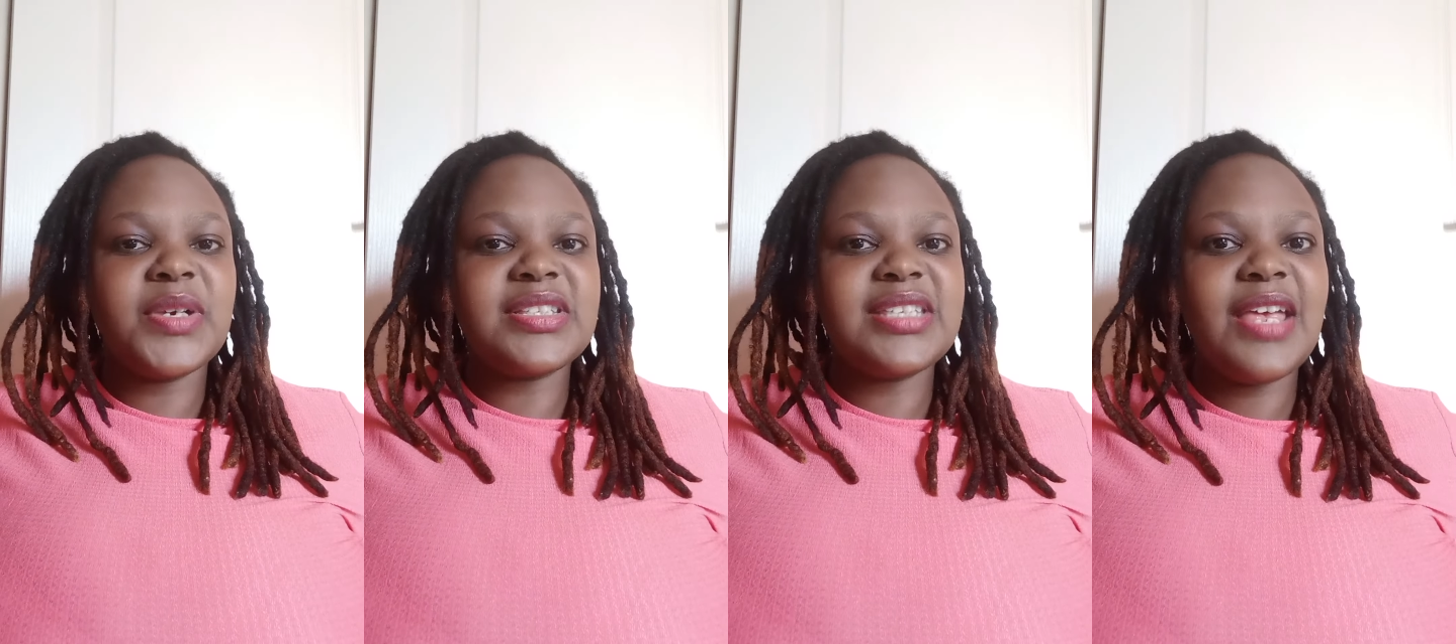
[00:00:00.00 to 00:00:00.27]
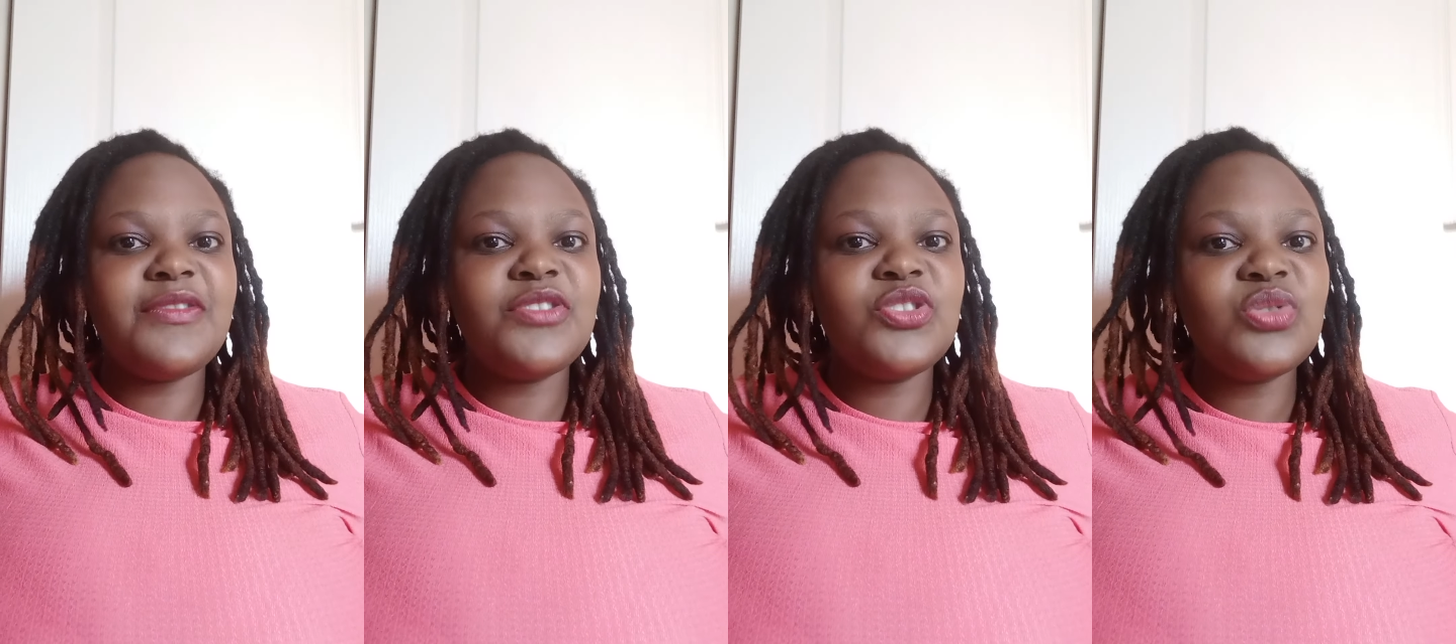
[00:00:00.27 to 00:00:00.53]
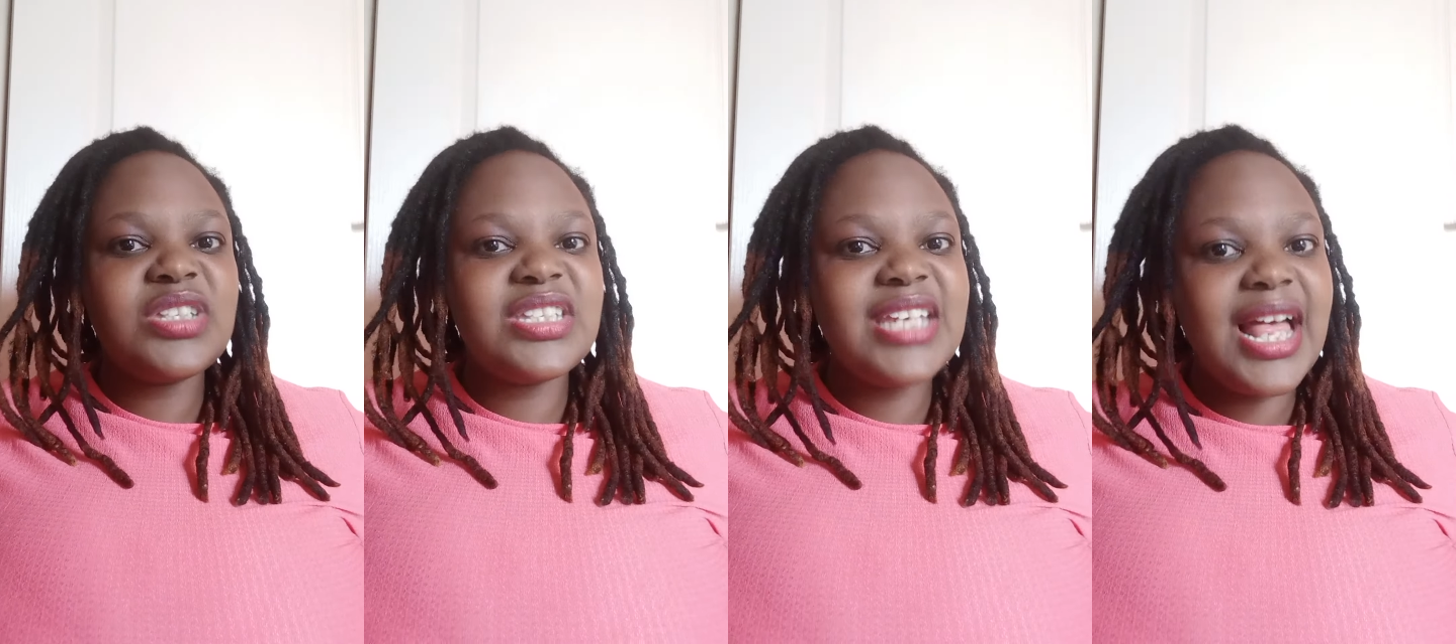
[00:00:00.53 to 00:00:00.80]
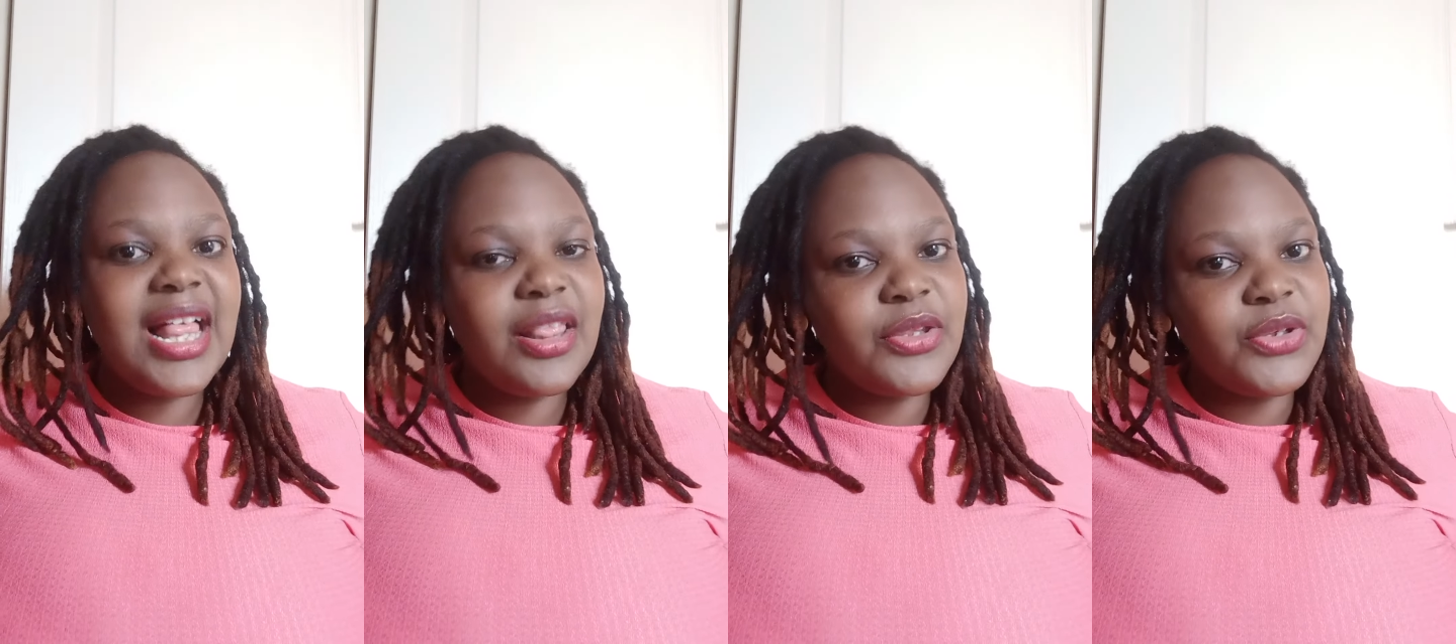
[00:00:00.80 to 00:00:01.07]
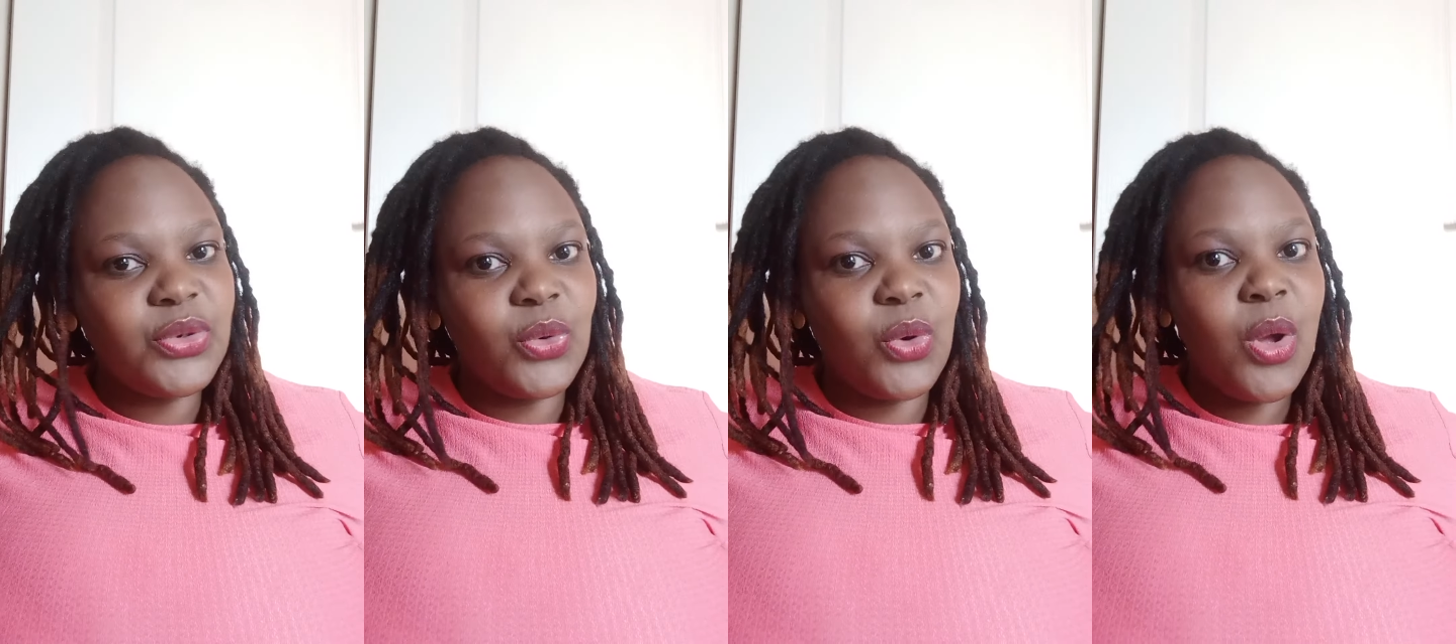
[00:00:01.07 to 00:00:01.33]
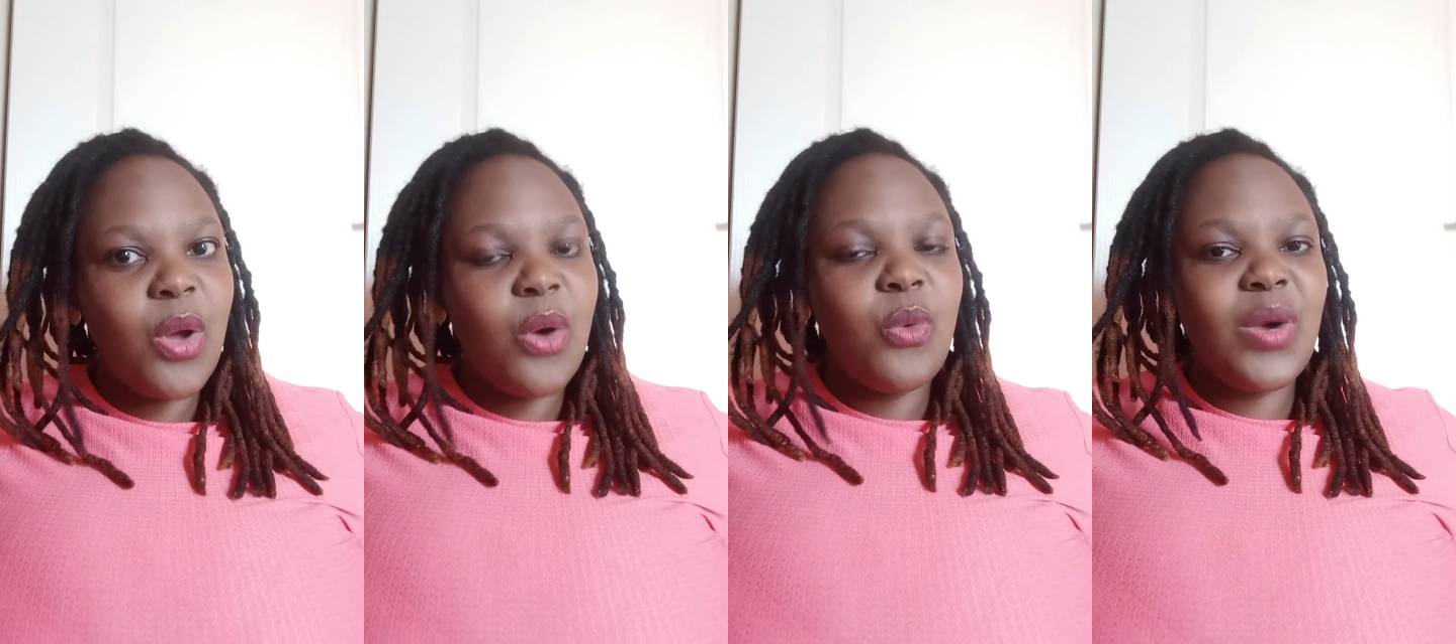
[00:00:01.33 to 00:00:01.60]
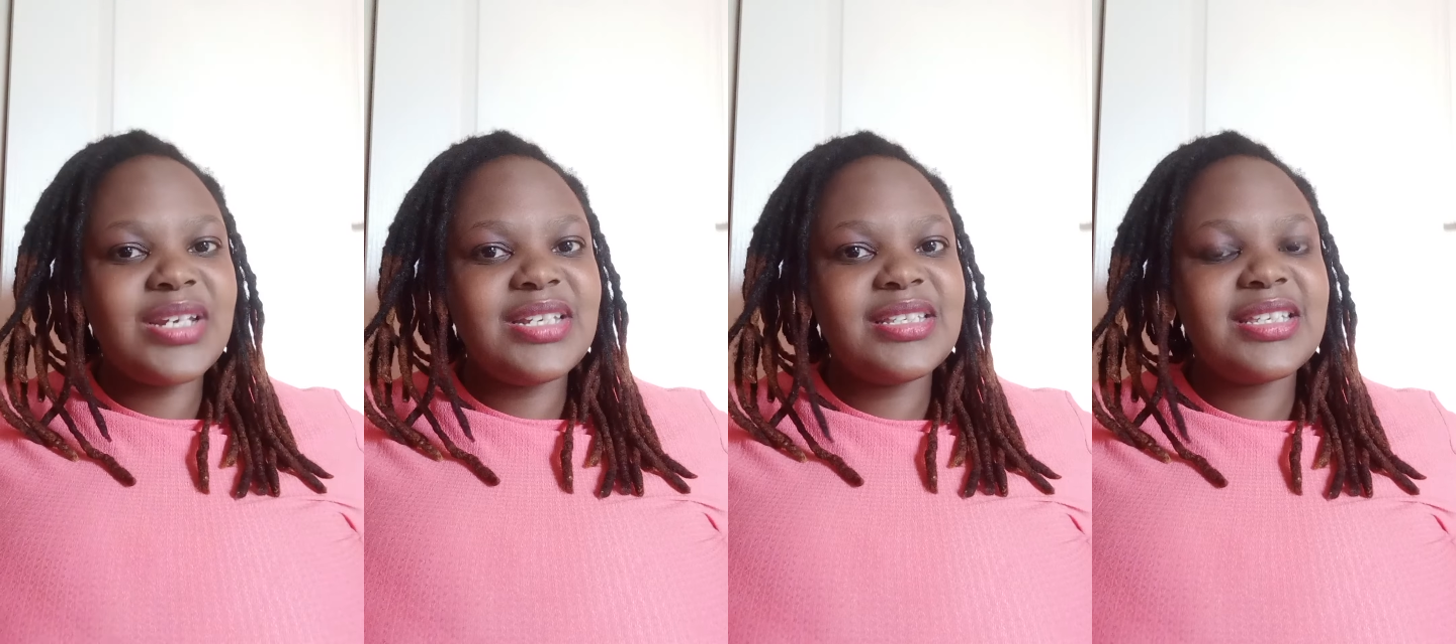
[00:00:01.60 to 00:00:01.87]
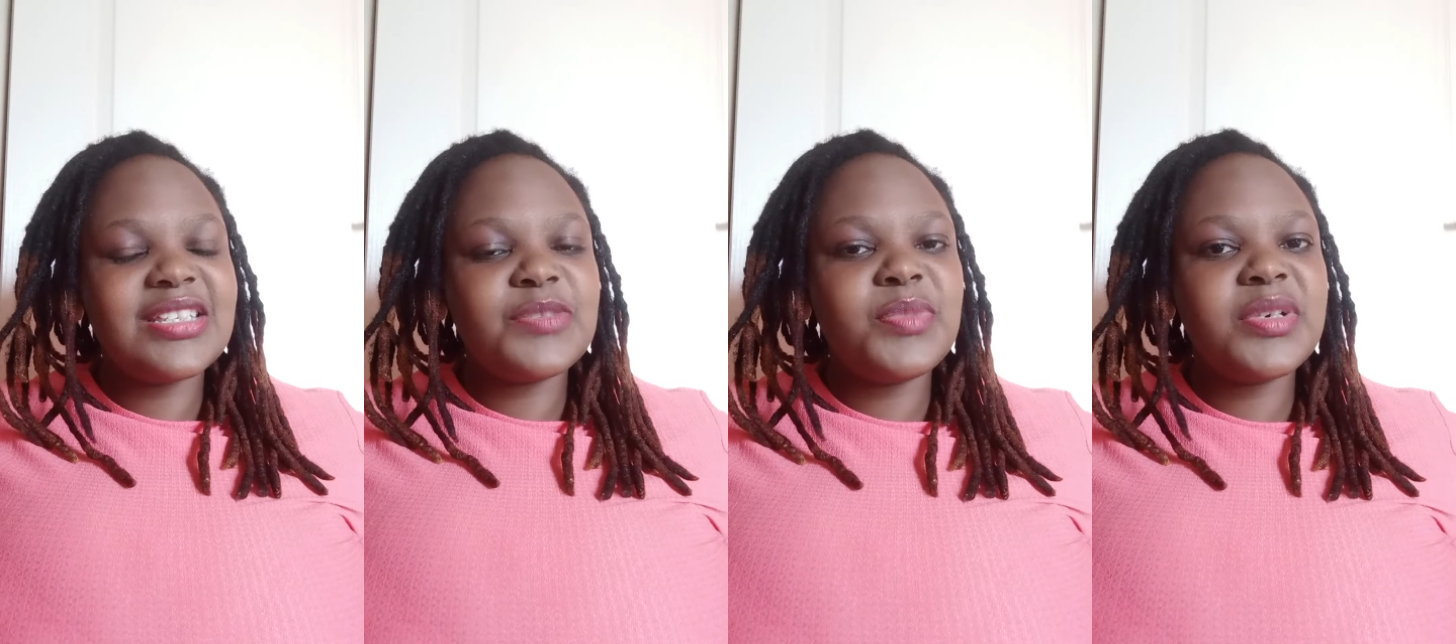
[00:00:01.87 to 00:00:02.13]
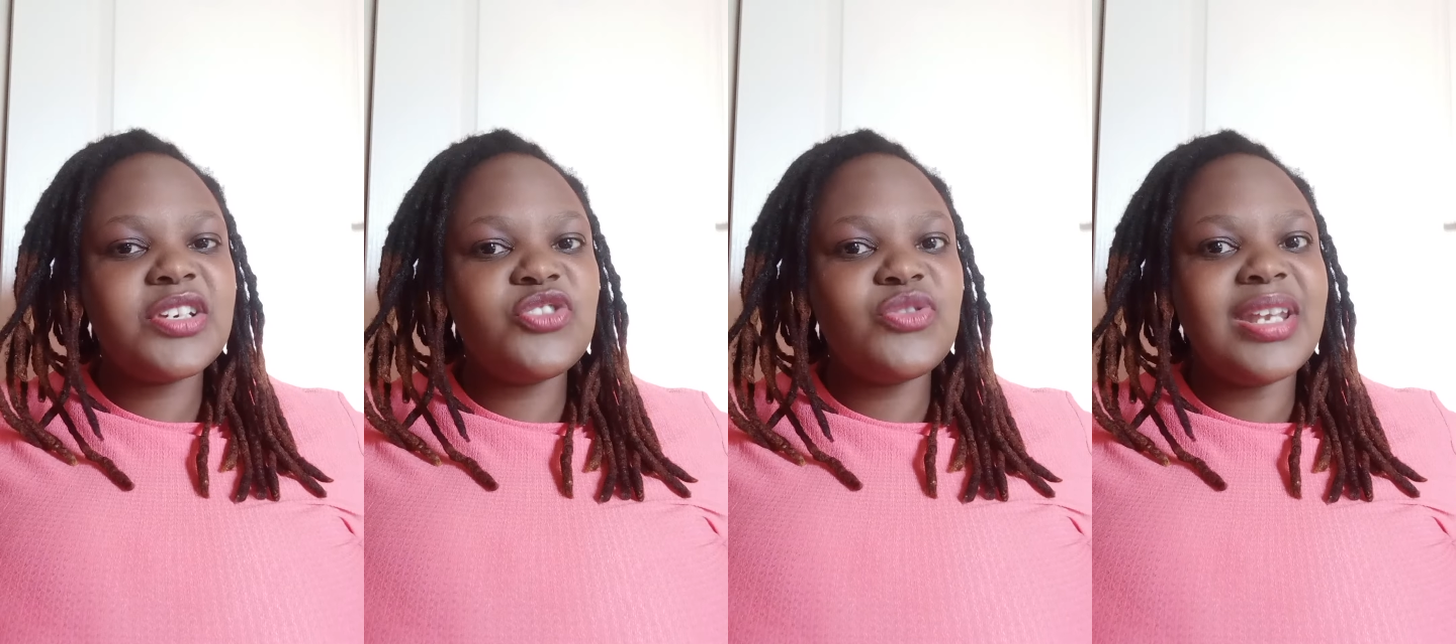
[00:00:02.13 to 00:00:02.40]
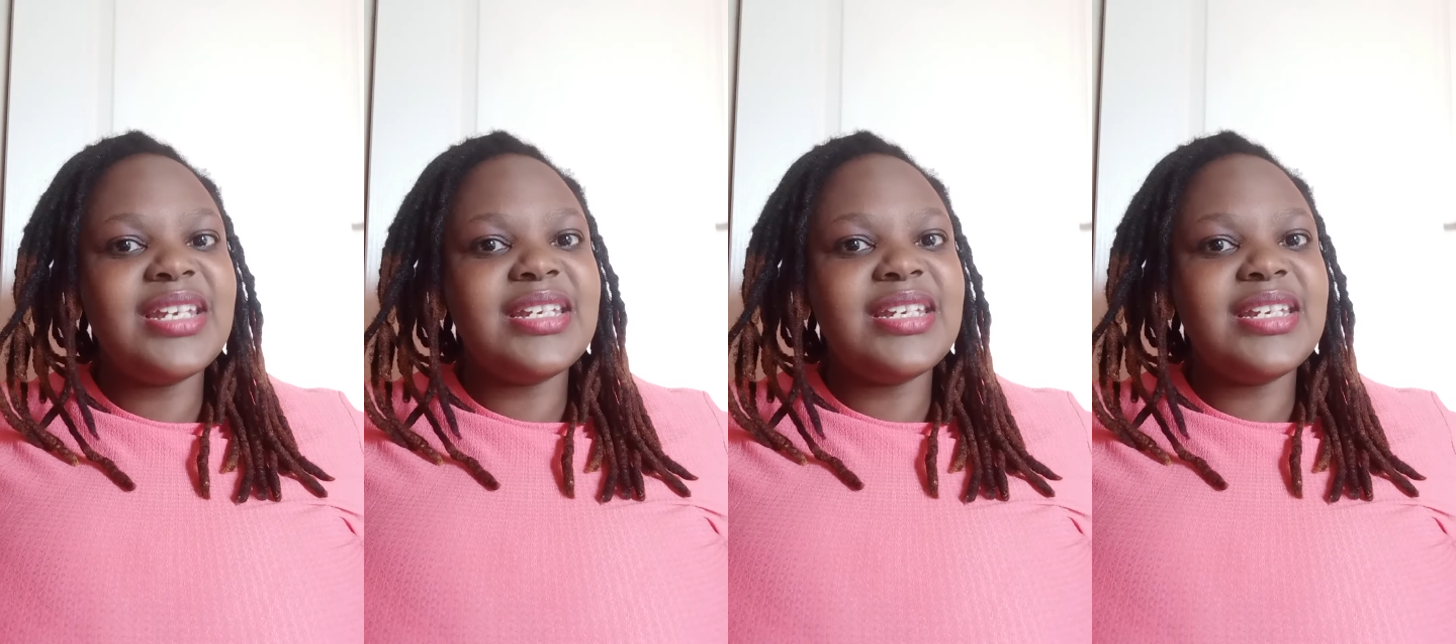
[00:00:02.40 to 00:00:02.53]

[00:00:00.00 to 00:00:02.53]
have to tell you what is the spiritual